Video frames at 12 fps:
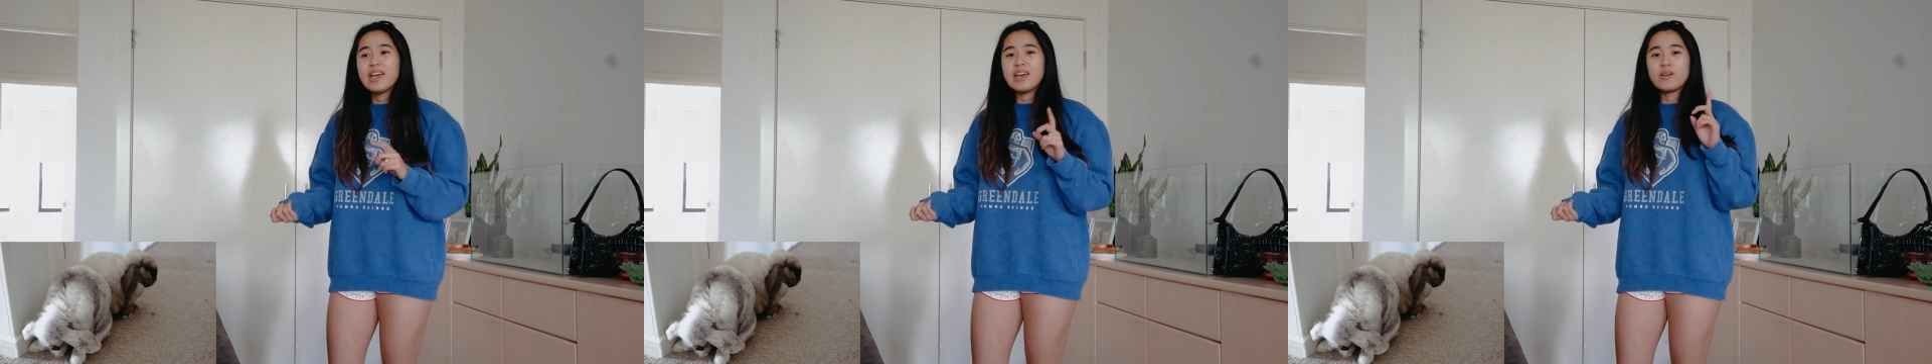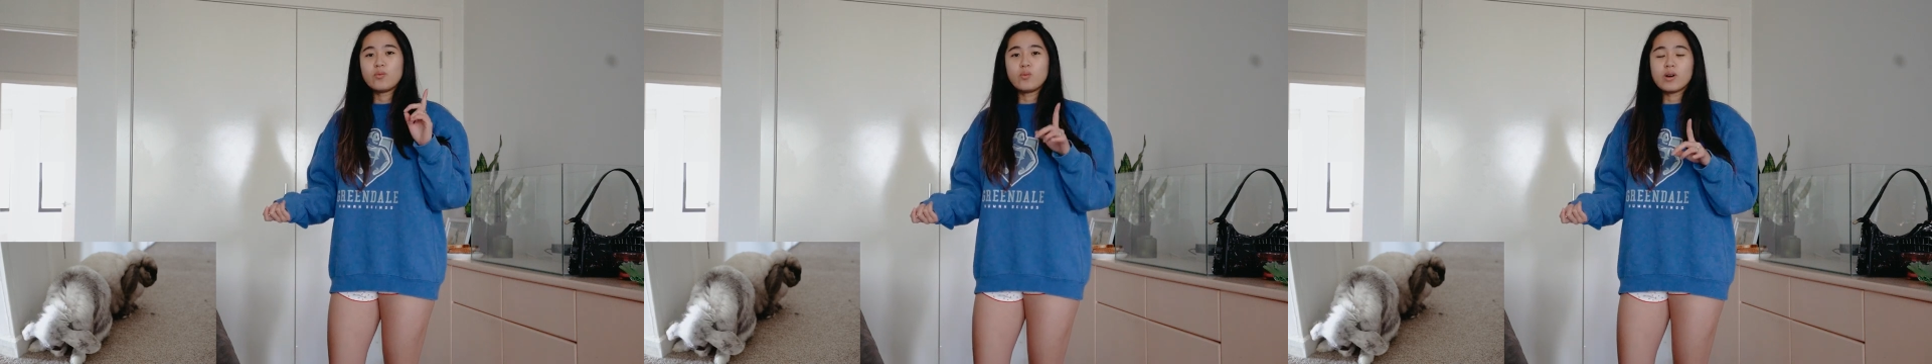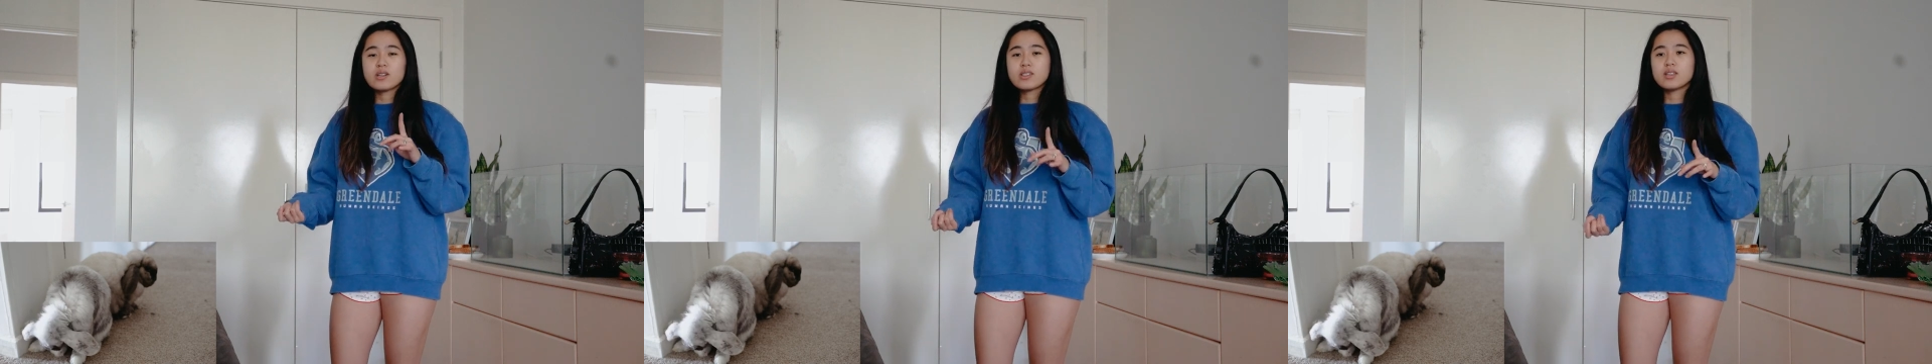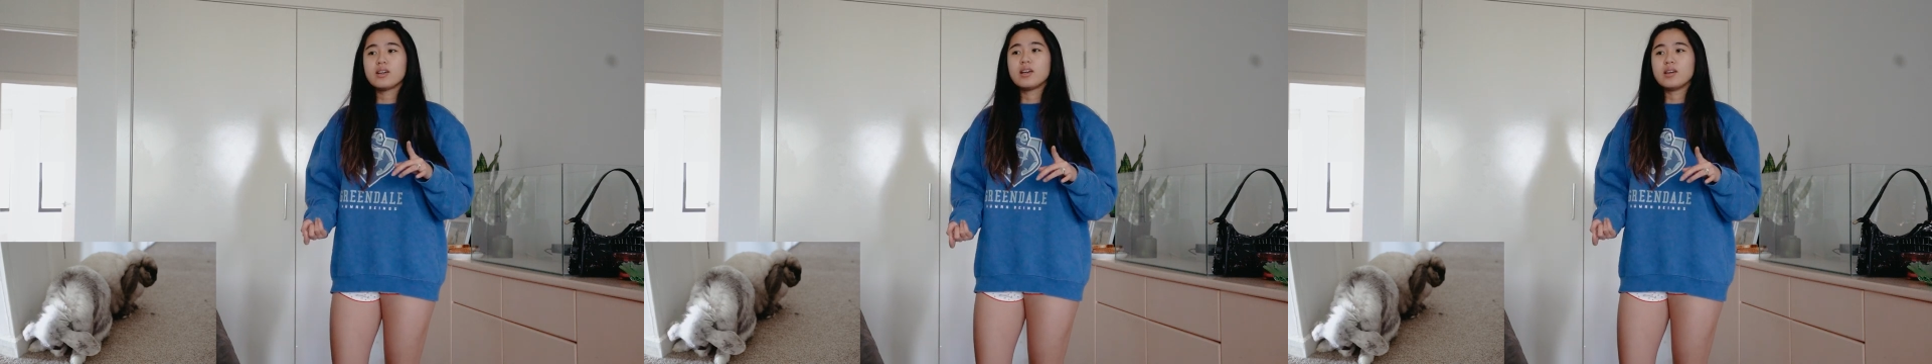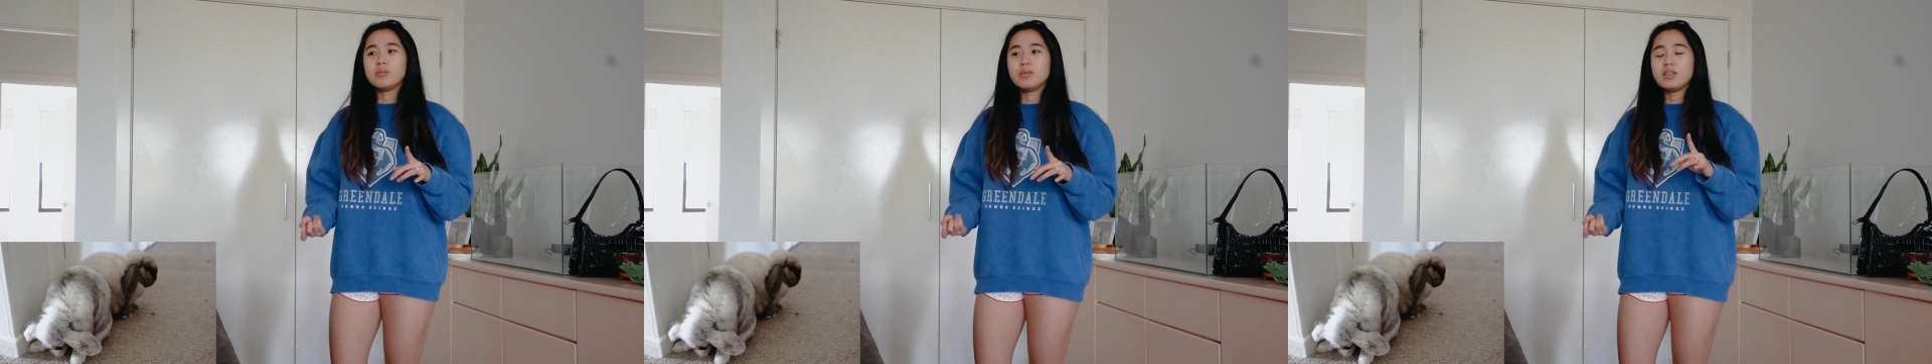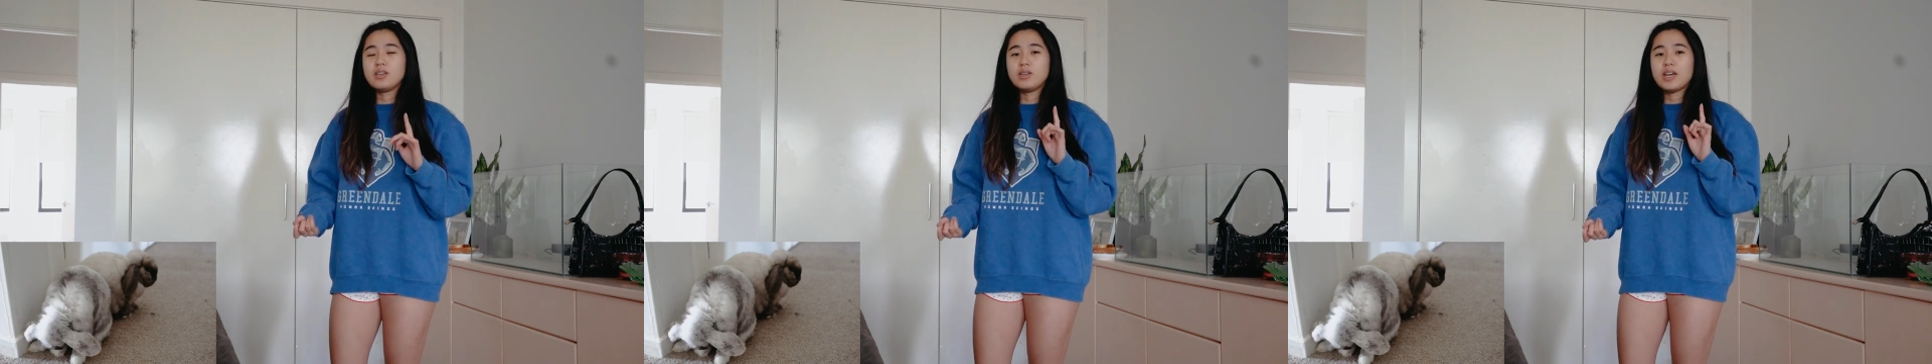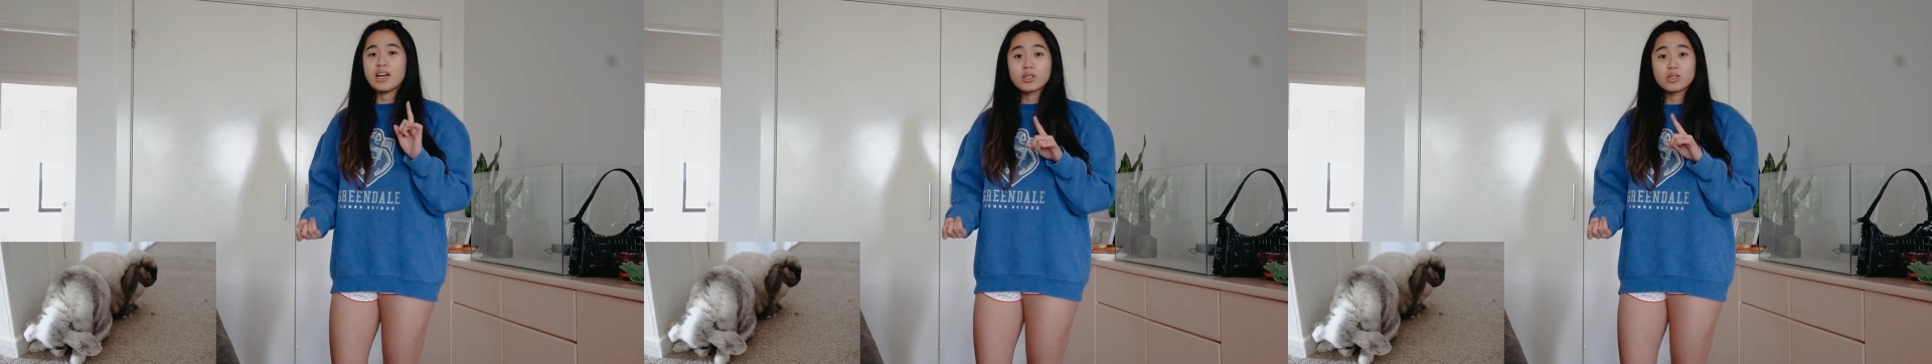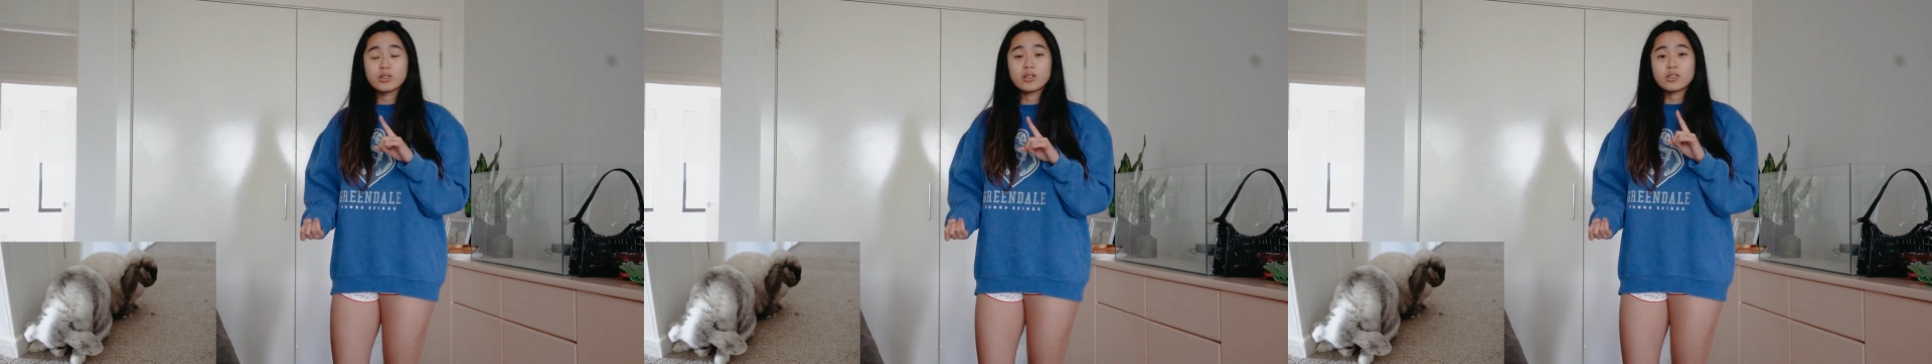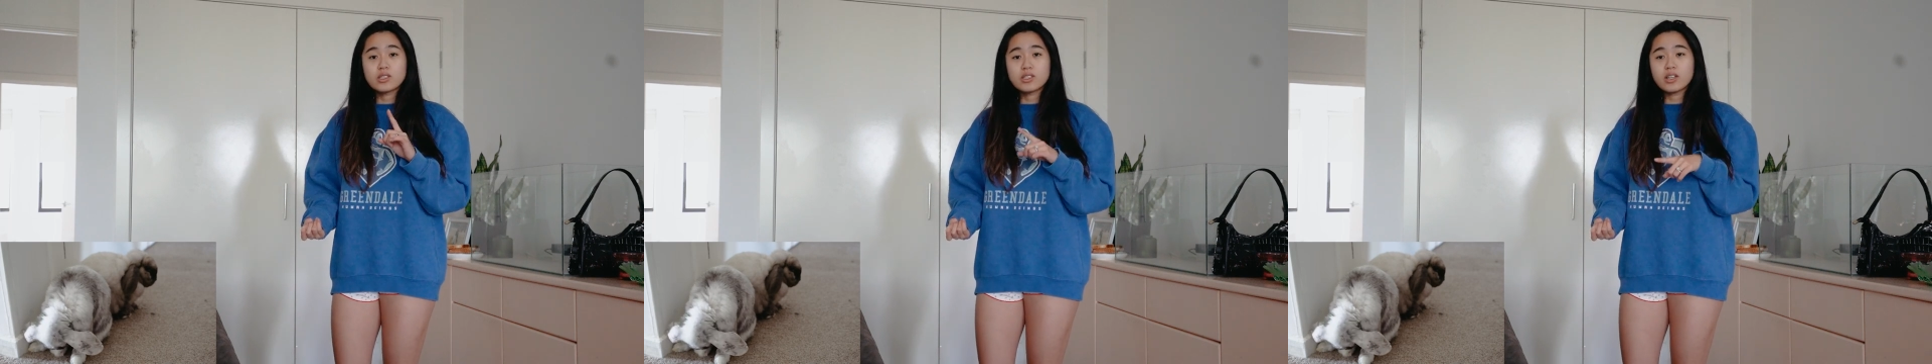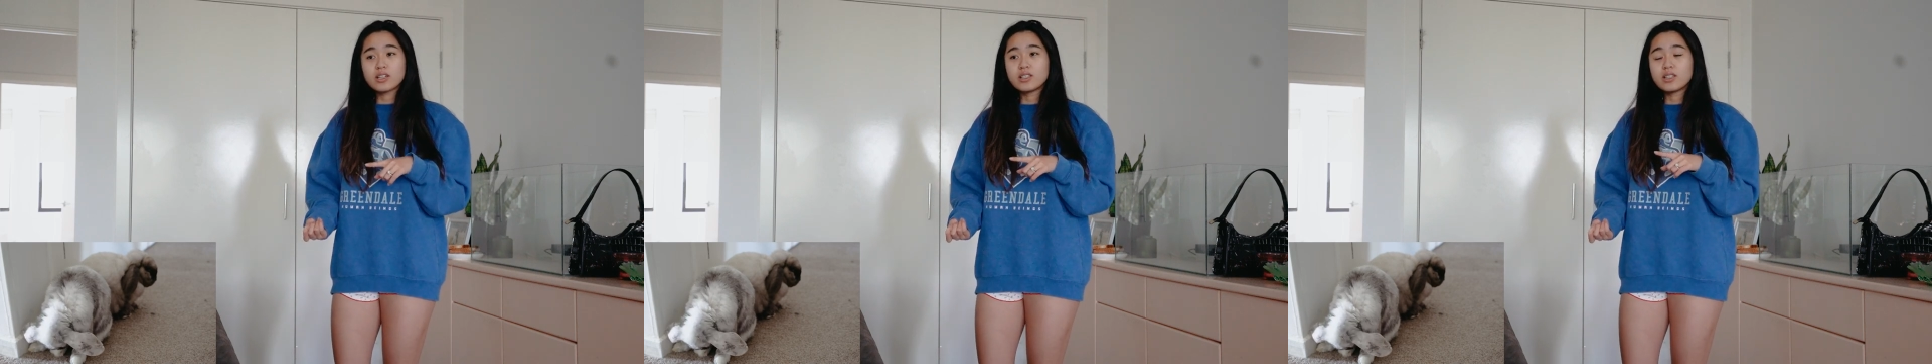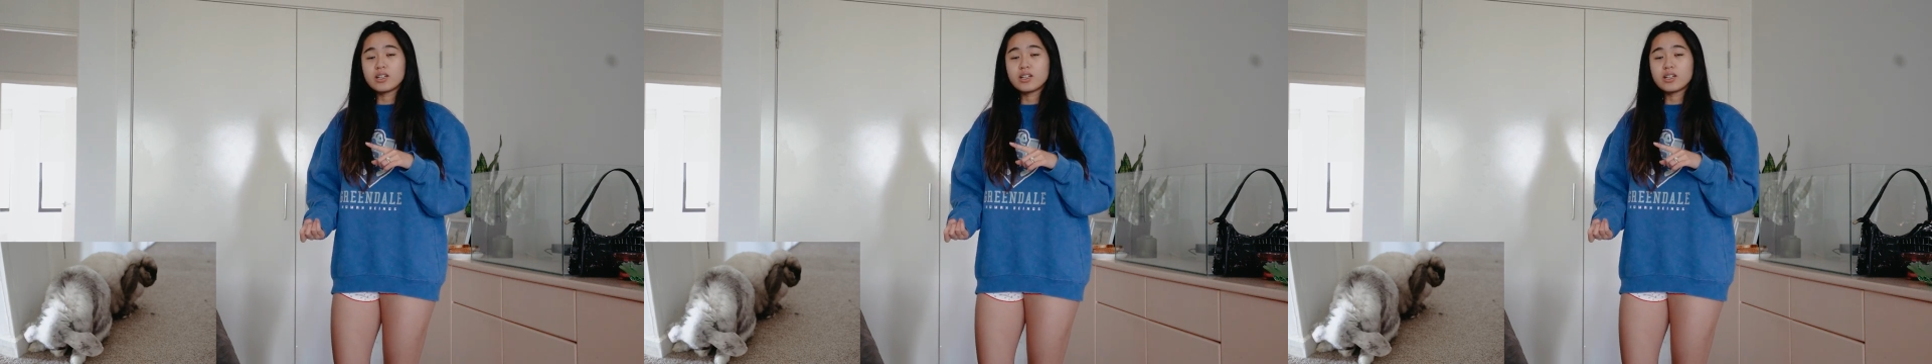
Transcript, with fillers: And one time he actually got stuck in